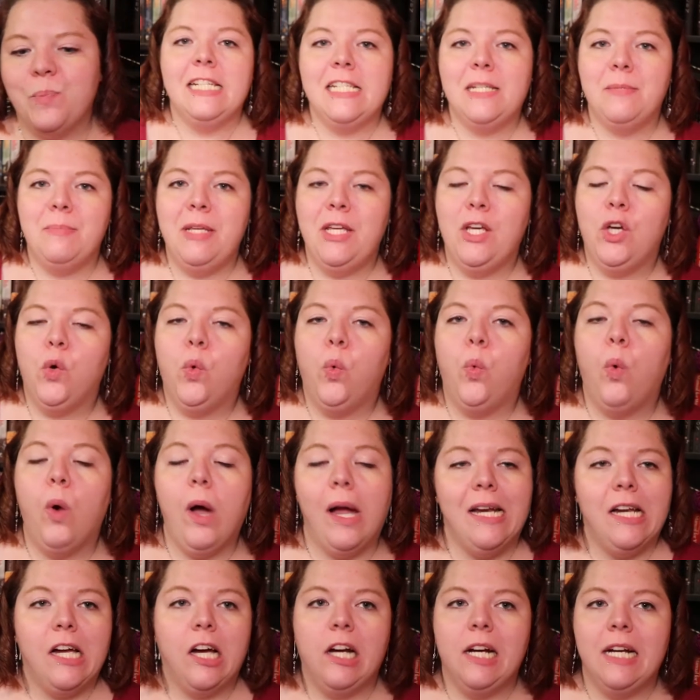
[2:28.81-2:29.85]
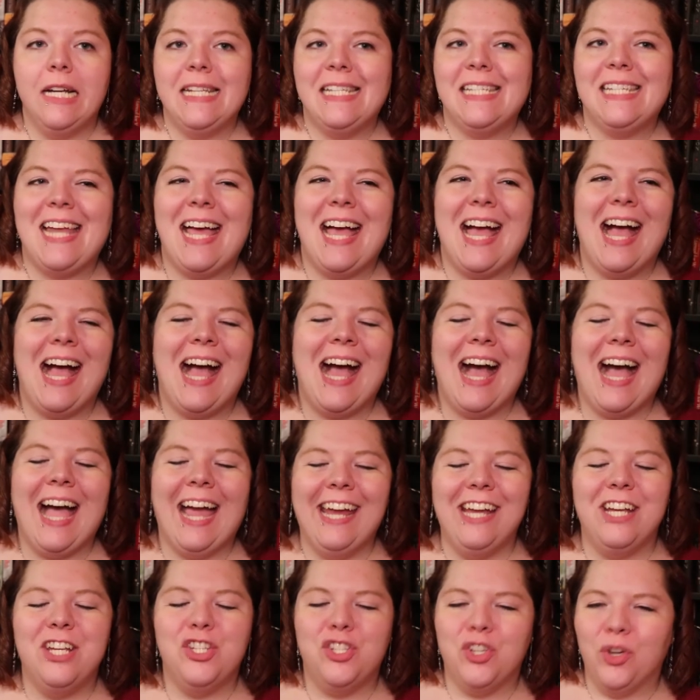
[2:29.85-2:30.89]
To be quite honest,
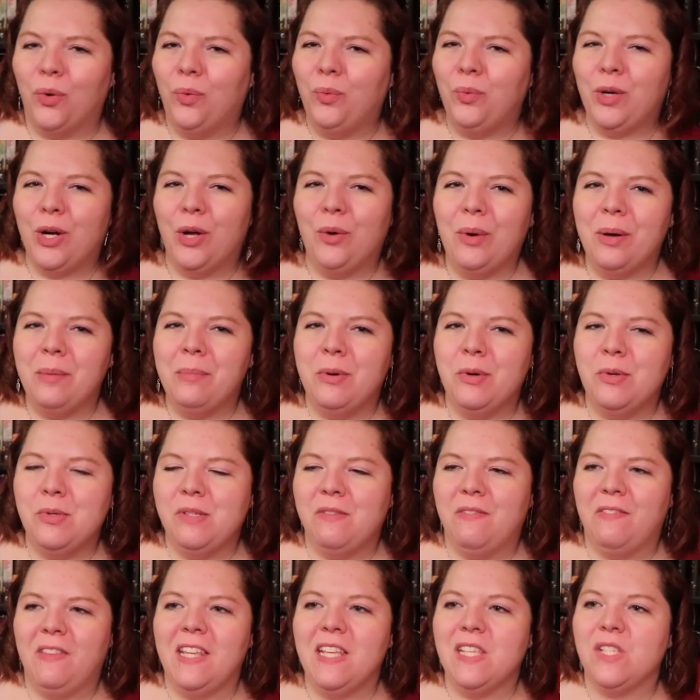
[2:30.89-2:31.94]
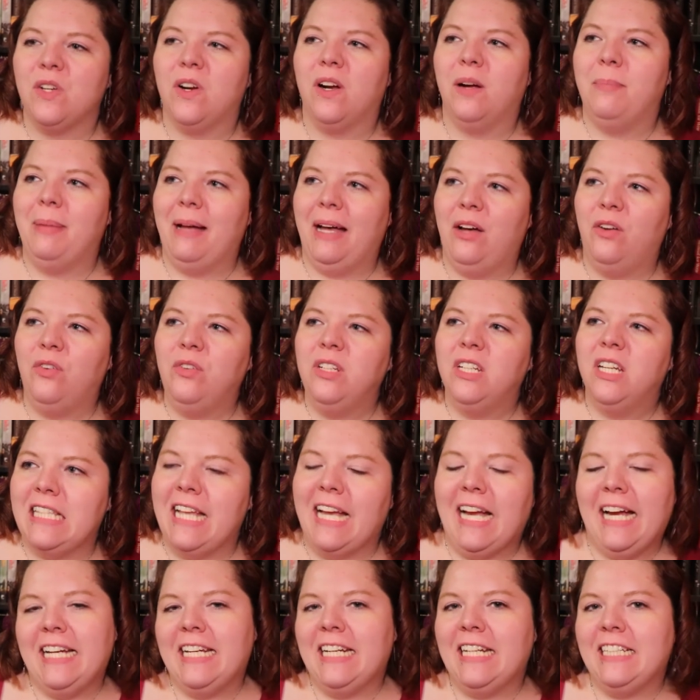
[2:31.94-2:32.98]
I don't know what most of these are about,
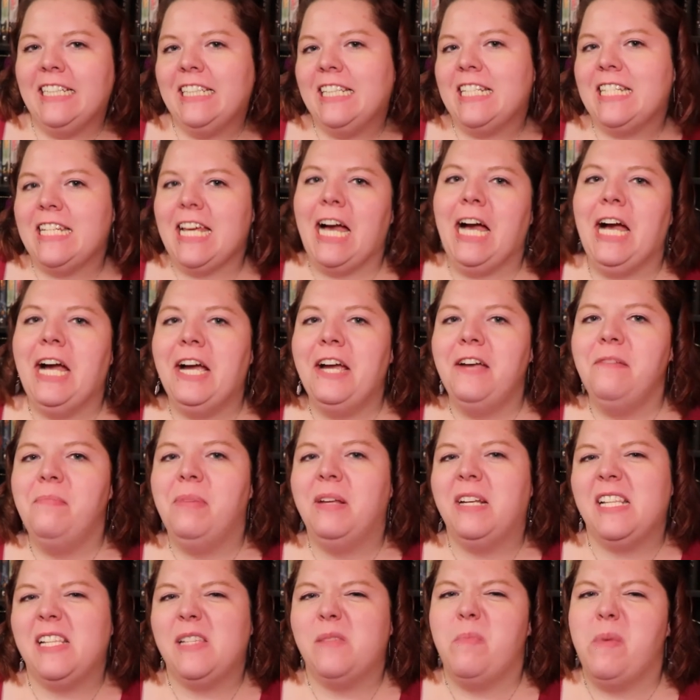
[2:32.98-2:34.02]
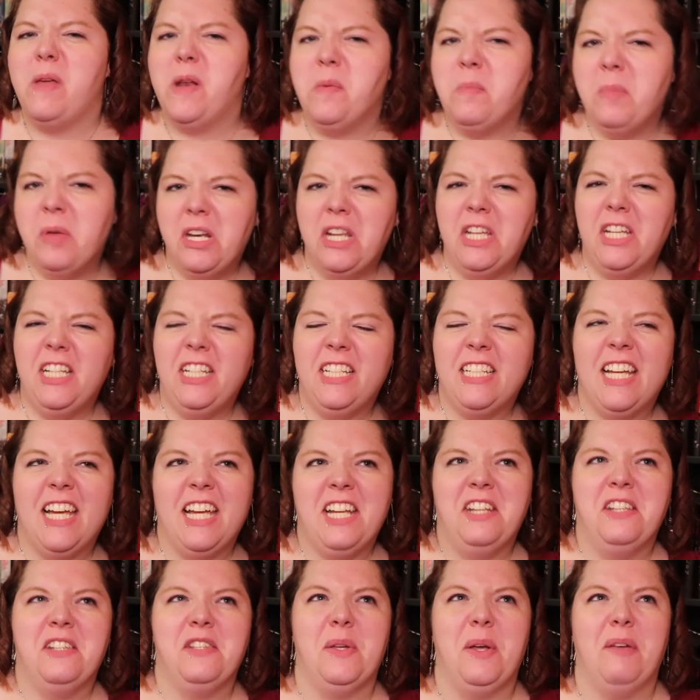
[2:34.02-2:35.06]
like I did at the time, but it's been a minute
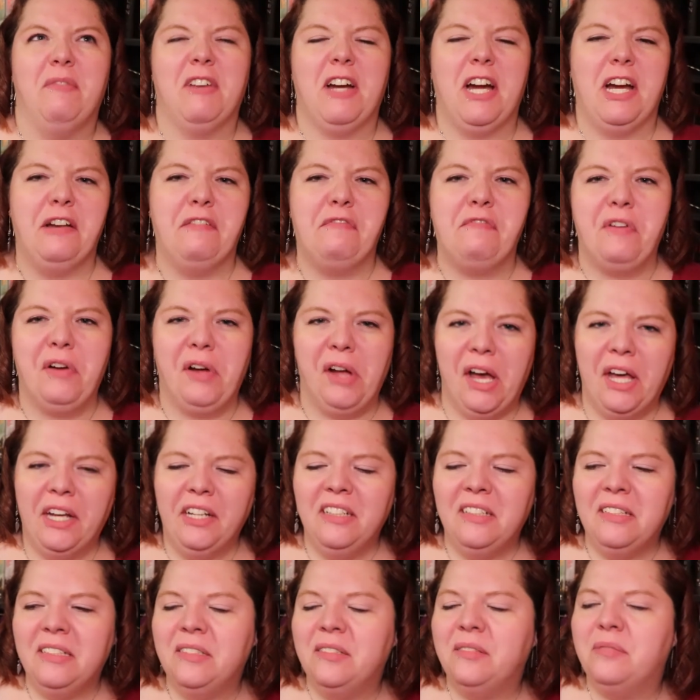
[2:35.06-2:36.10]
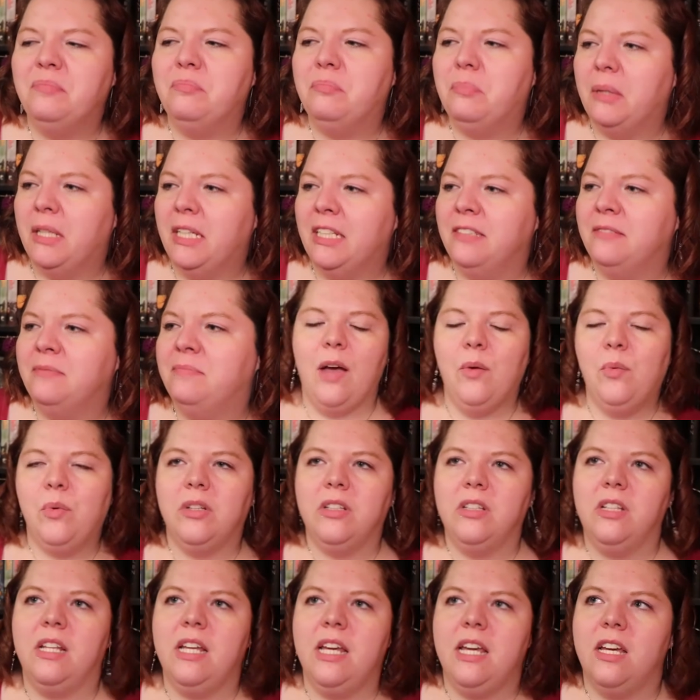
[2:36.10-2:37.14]
and so I've kind of forgotten but I
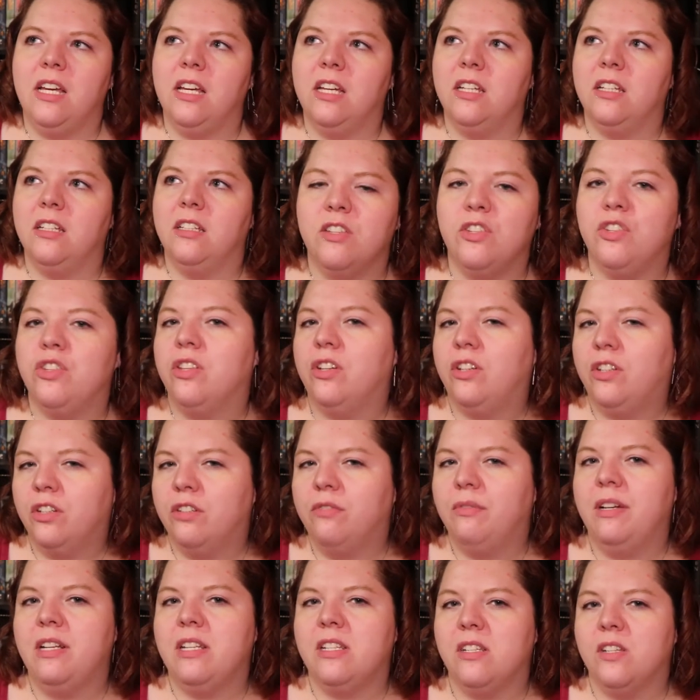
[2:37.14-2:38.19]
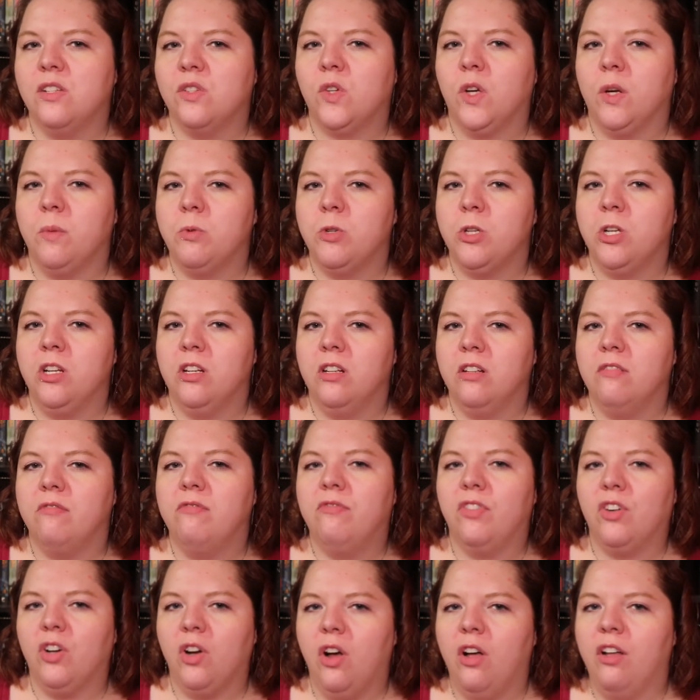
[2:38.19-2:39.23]
will link to the Goodreads description
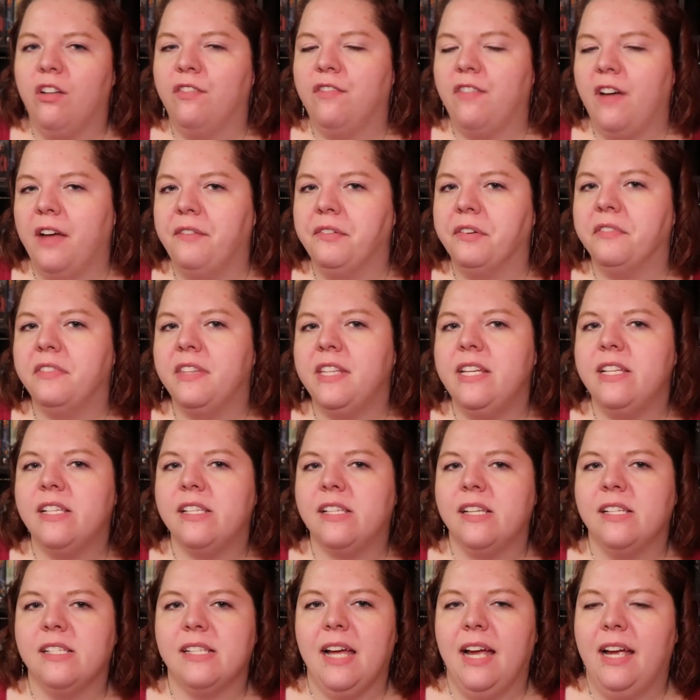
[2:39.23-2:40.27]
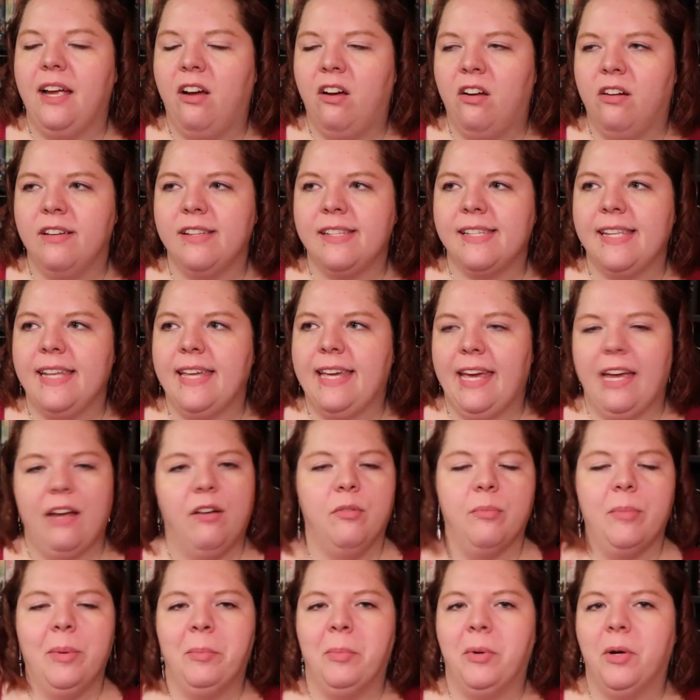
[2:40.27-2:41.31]
for all five of these because I honestly
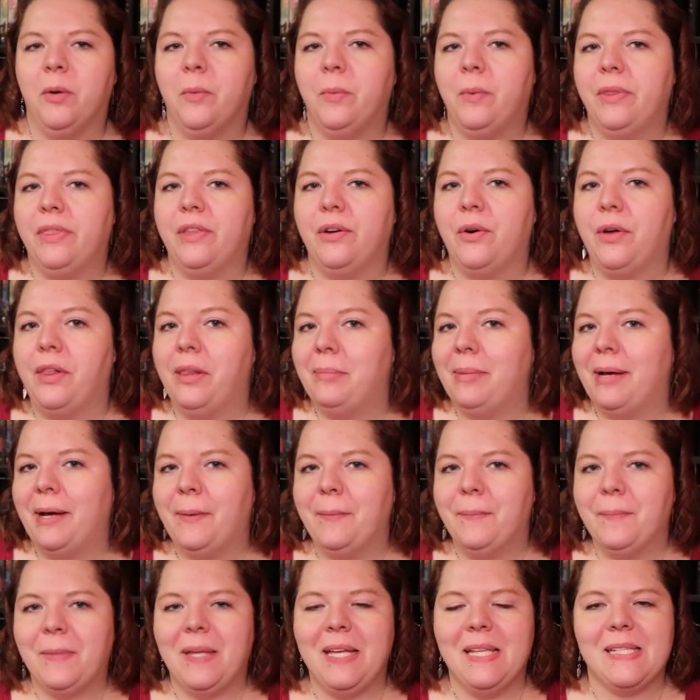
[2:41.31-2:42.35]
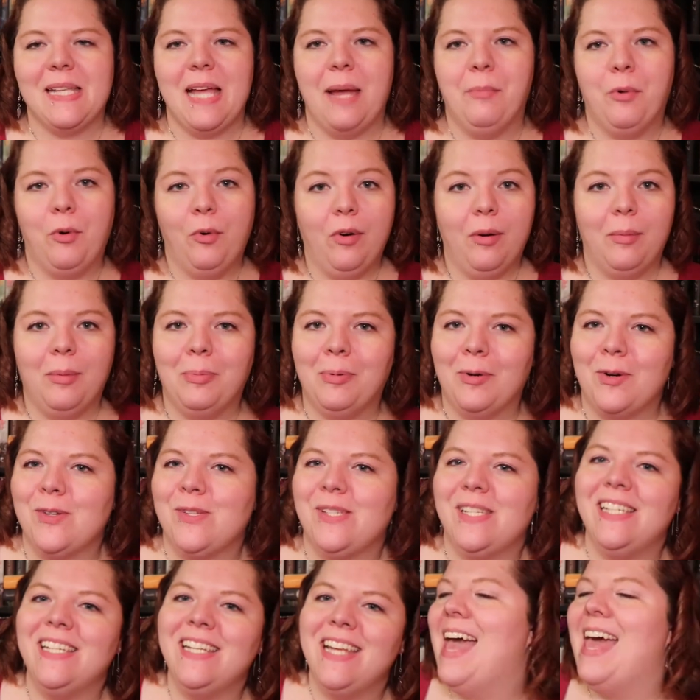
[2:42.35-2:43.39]
can't remember what they're all about because I'm a horrible
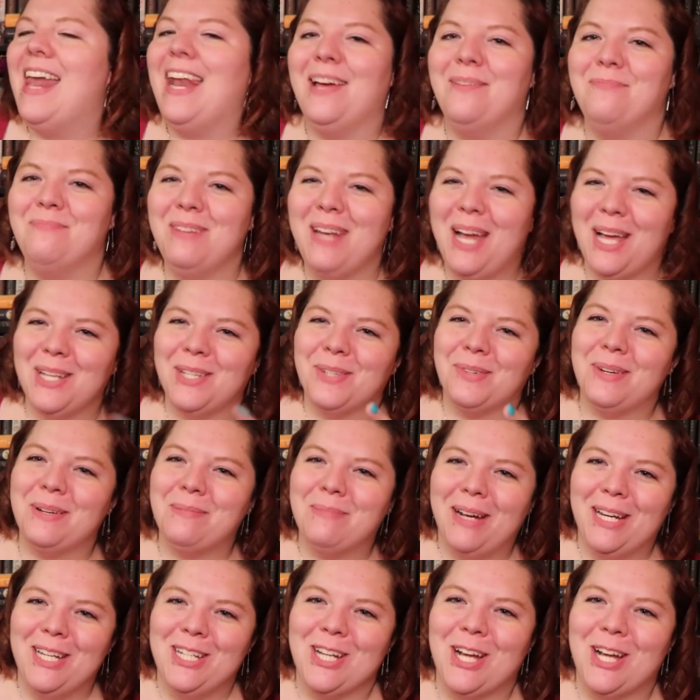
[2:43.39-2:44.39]
person and I'm not doing my